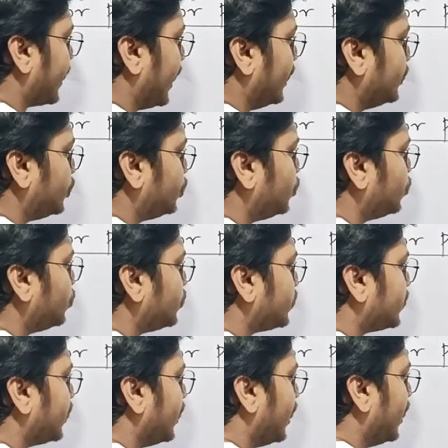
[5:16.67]
and
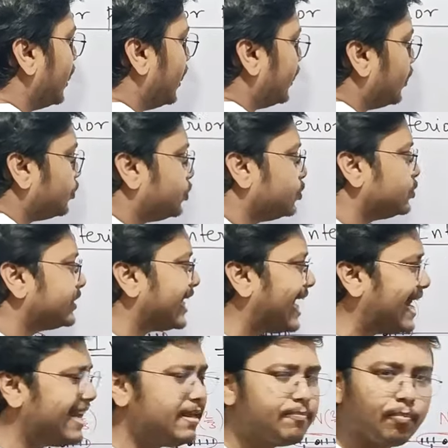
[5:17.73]
choose now choose
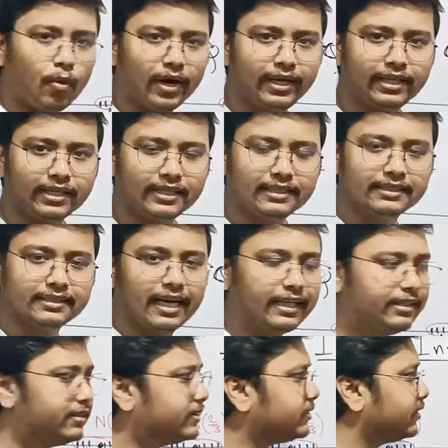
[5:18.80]
any point
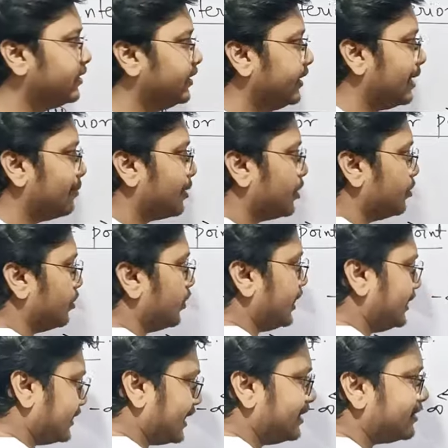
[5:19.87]
inside this neighborhood,
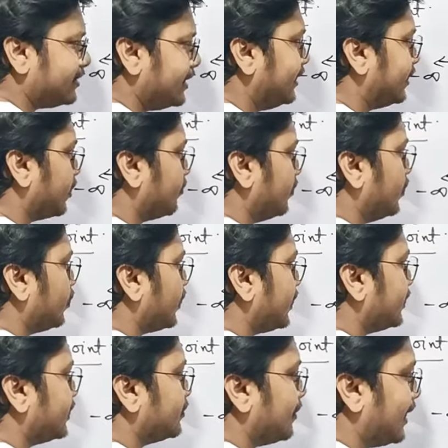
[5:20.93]
inside this interval. Okay,
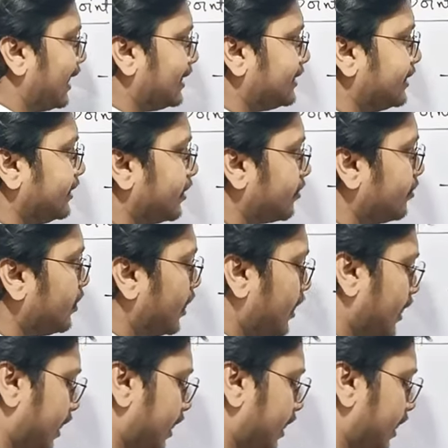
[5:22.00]
this is my S interval.